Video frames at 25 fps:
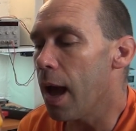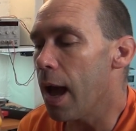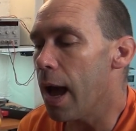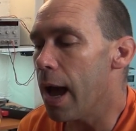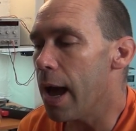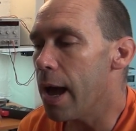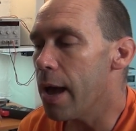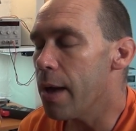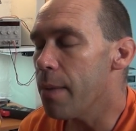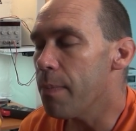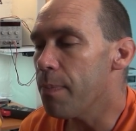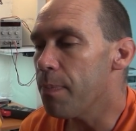
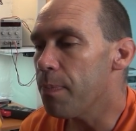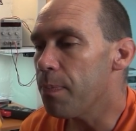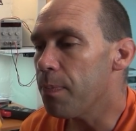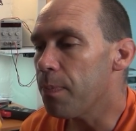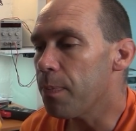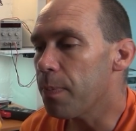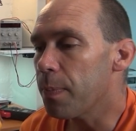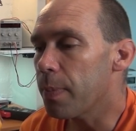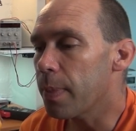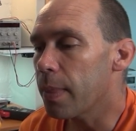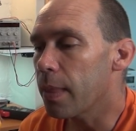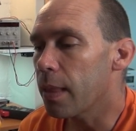Um,
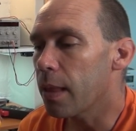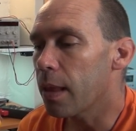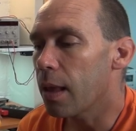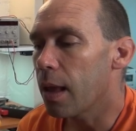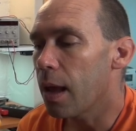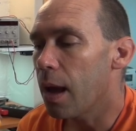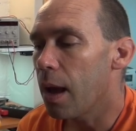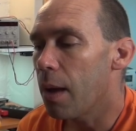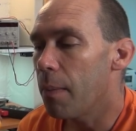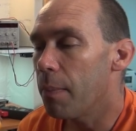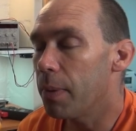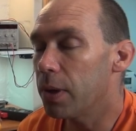
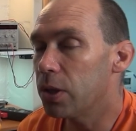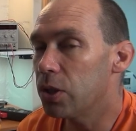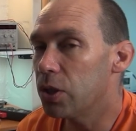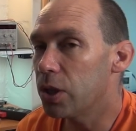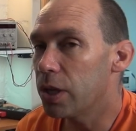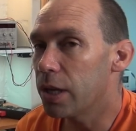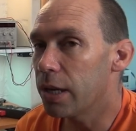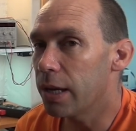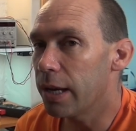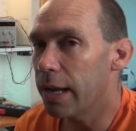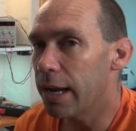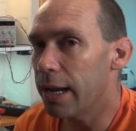but
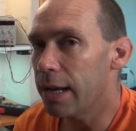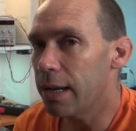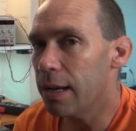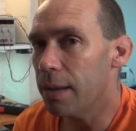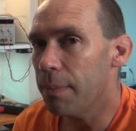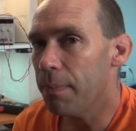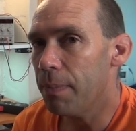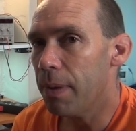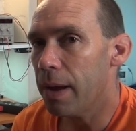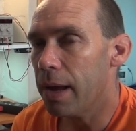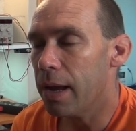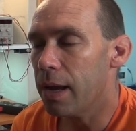you're going to end
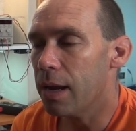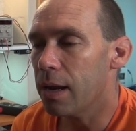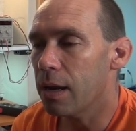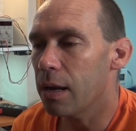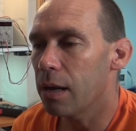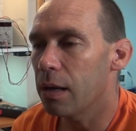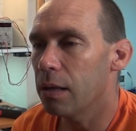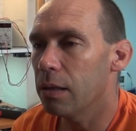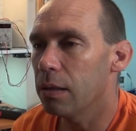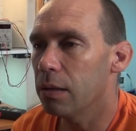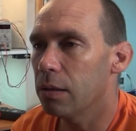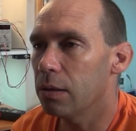up
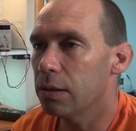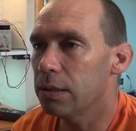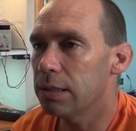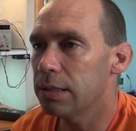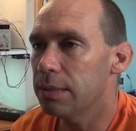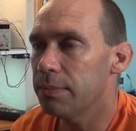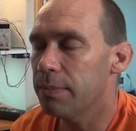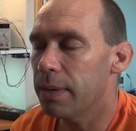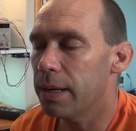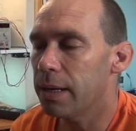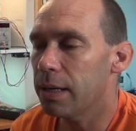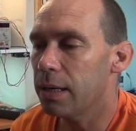paying a
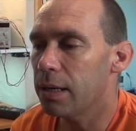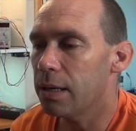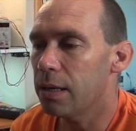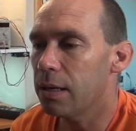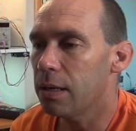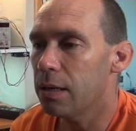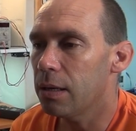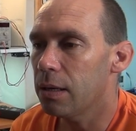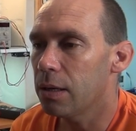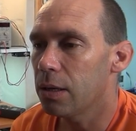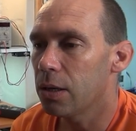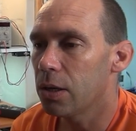lot of
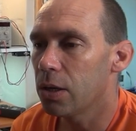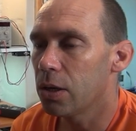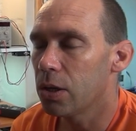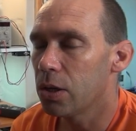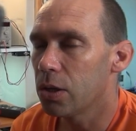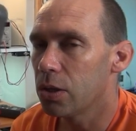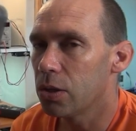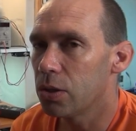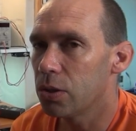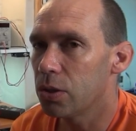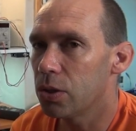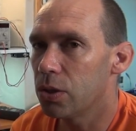money
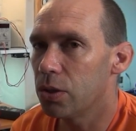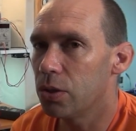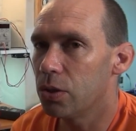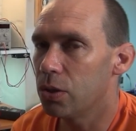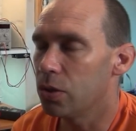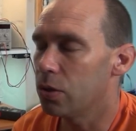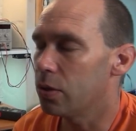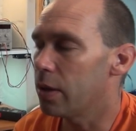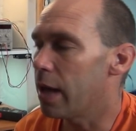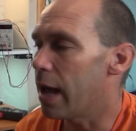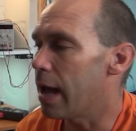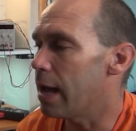to
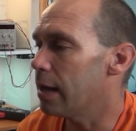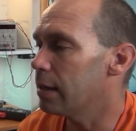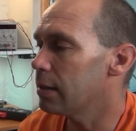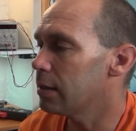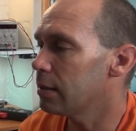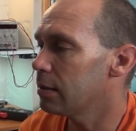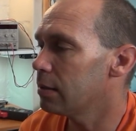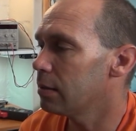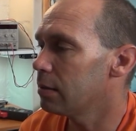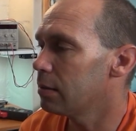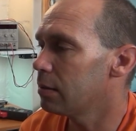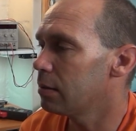do
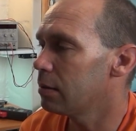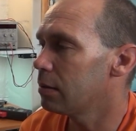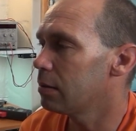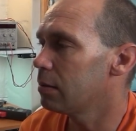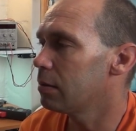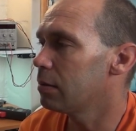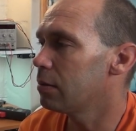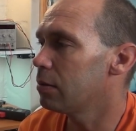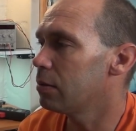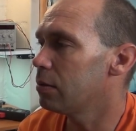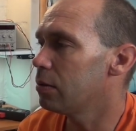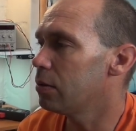that.
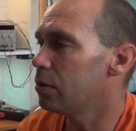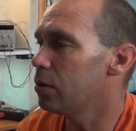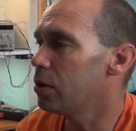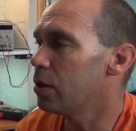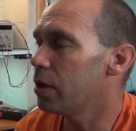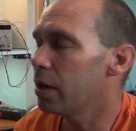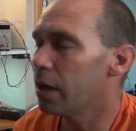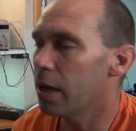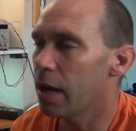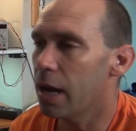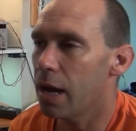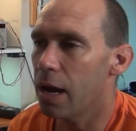
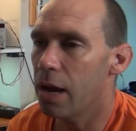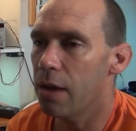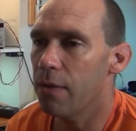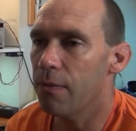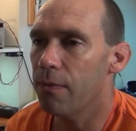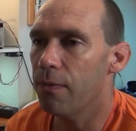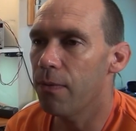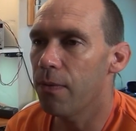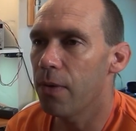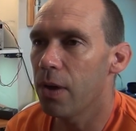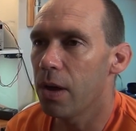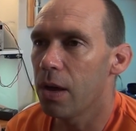You're going to
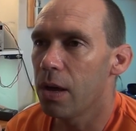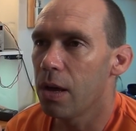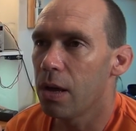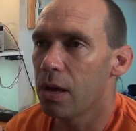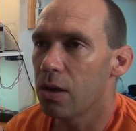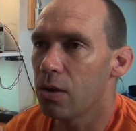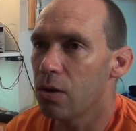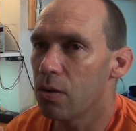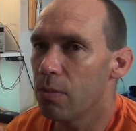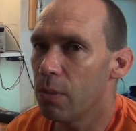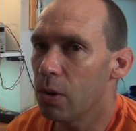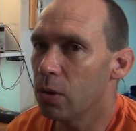have
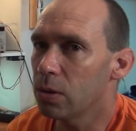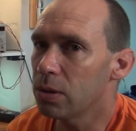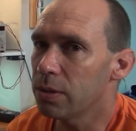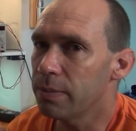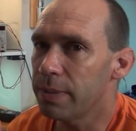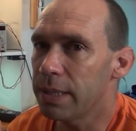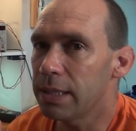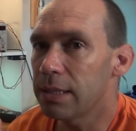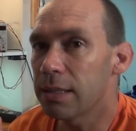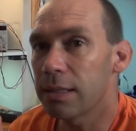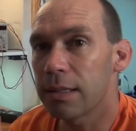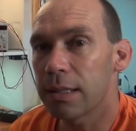your
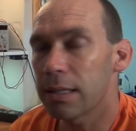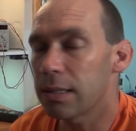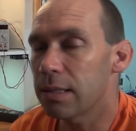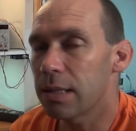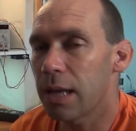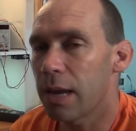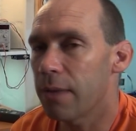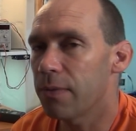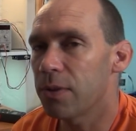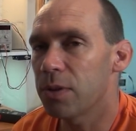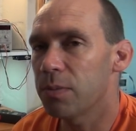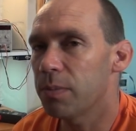multimeter
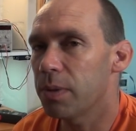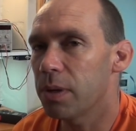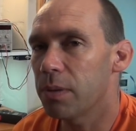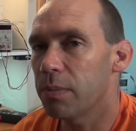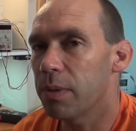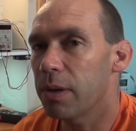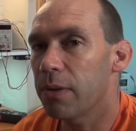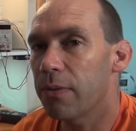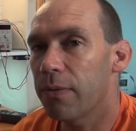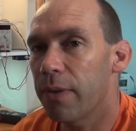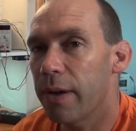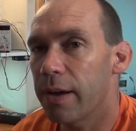doesn't have to be a
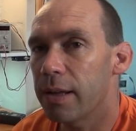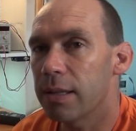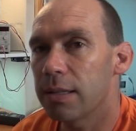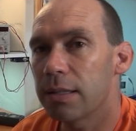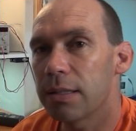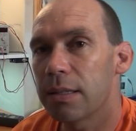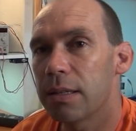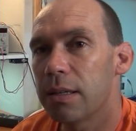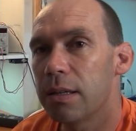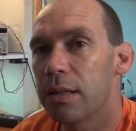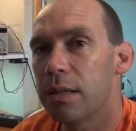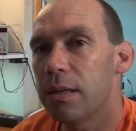big
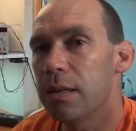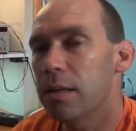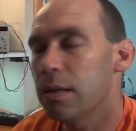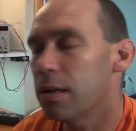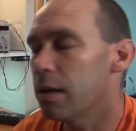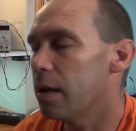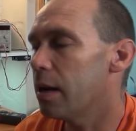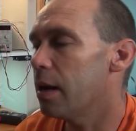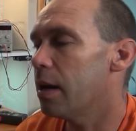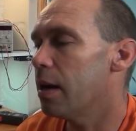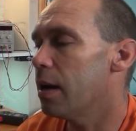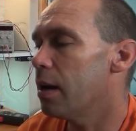fancy
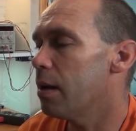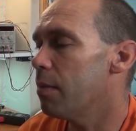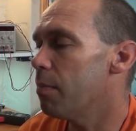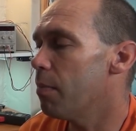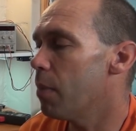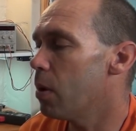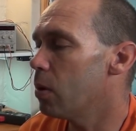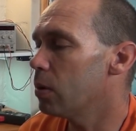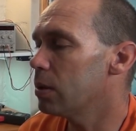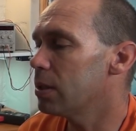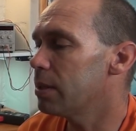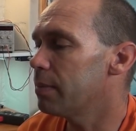uh,
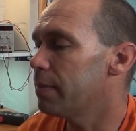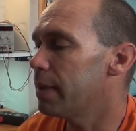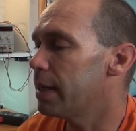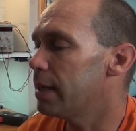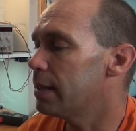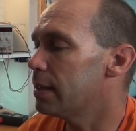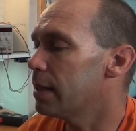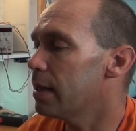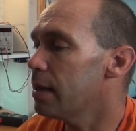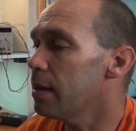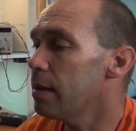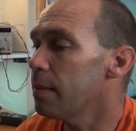
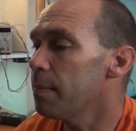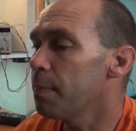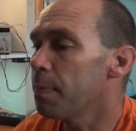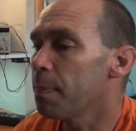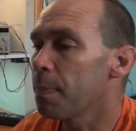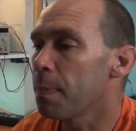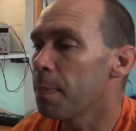multimeter,